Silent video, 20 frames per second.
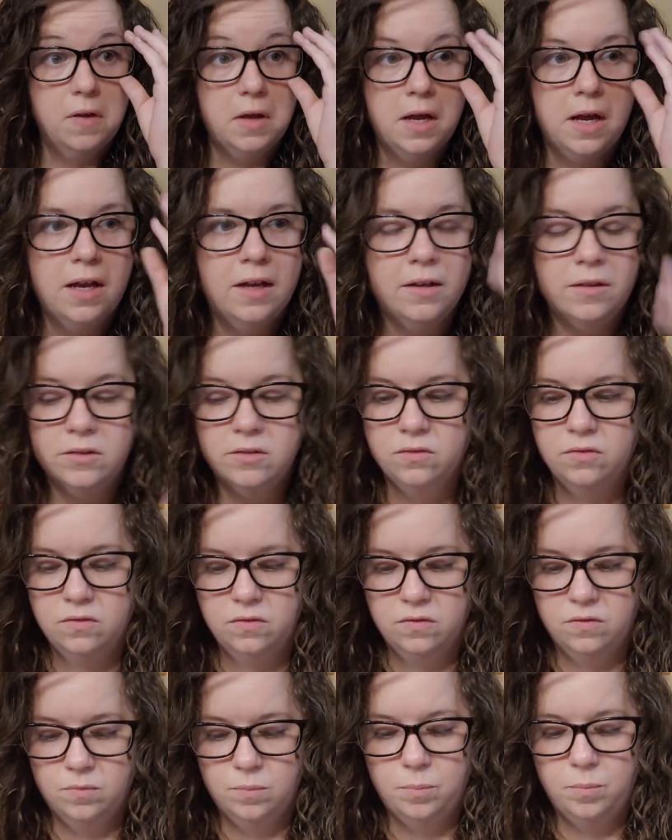uh,
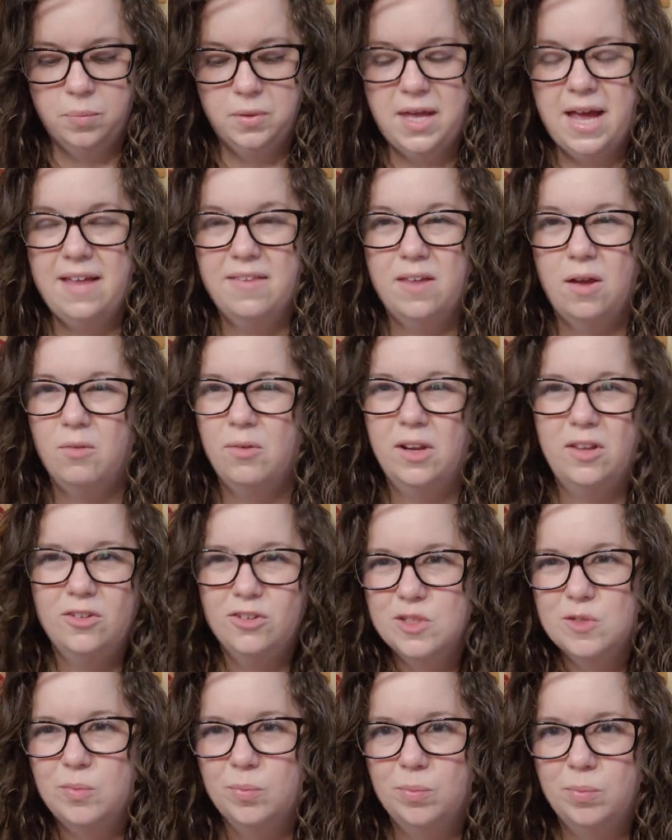plat that
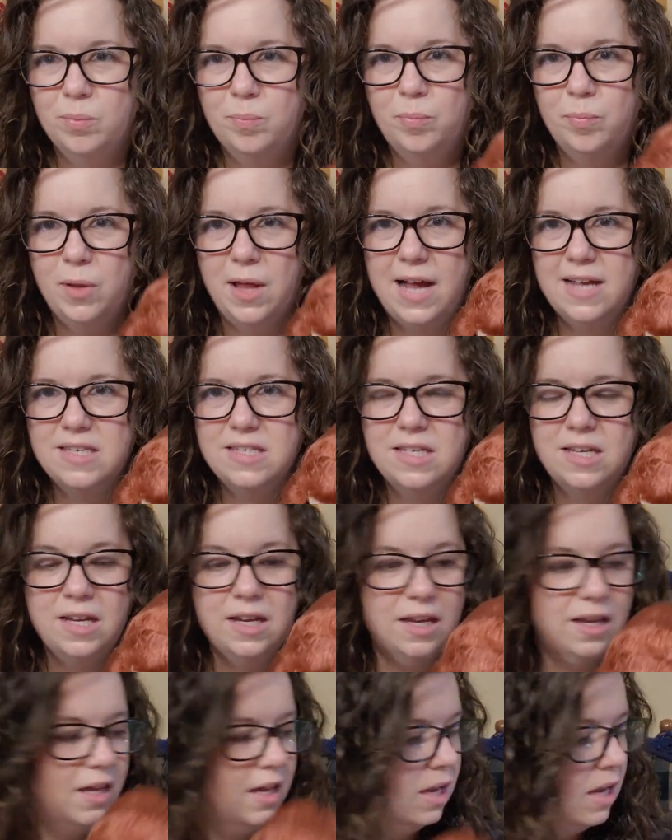regular's
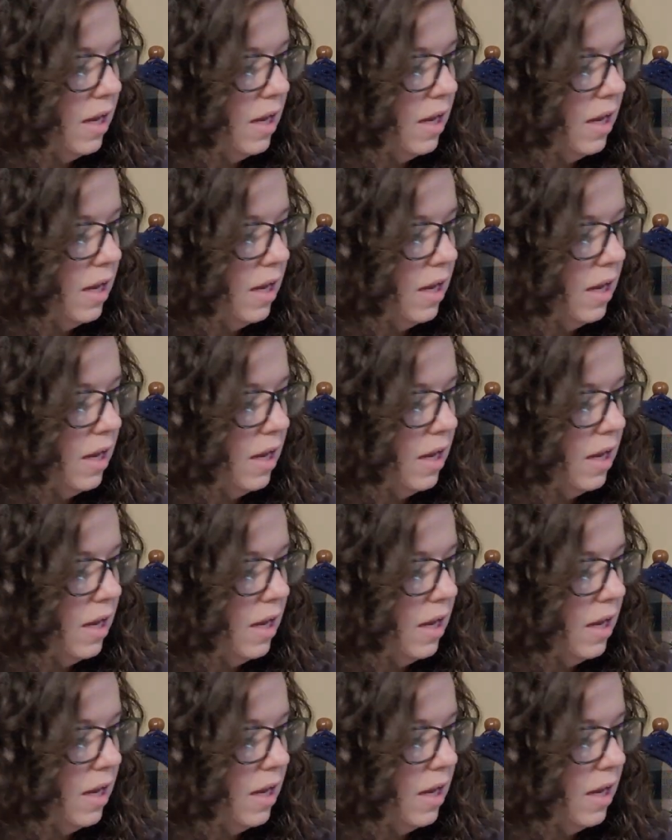plastic.